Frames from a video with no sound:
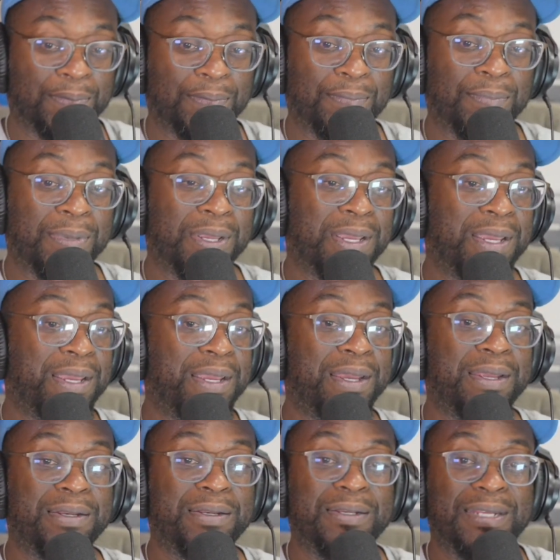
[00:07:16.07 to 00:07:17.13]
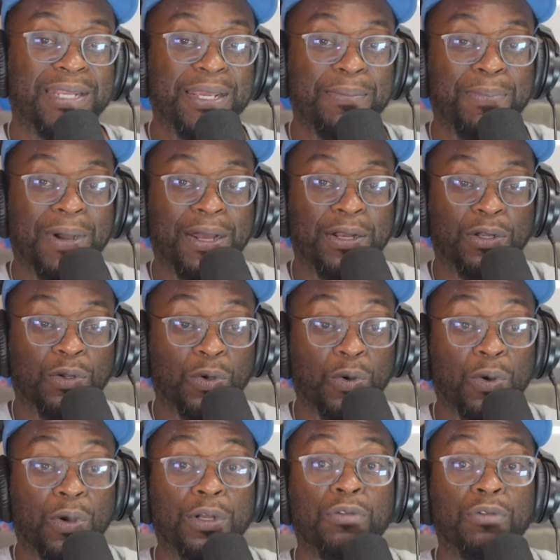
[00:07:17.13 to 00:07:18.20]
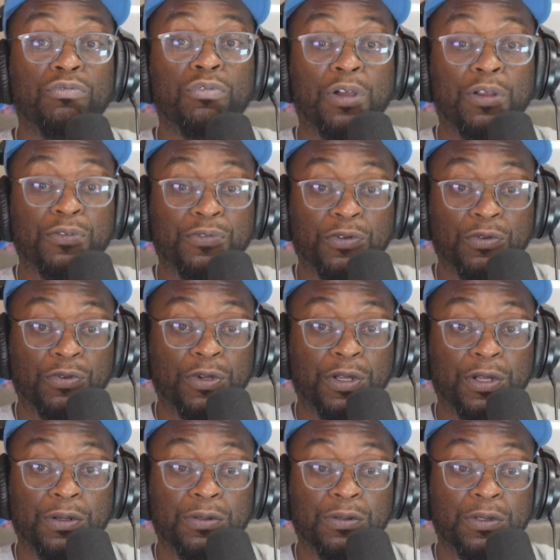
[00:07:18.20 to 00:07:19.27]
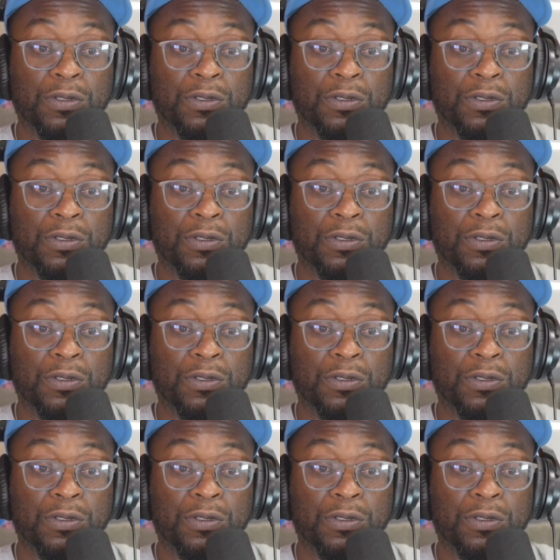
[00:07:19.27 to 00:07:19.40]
Man, they about to go on a run for real.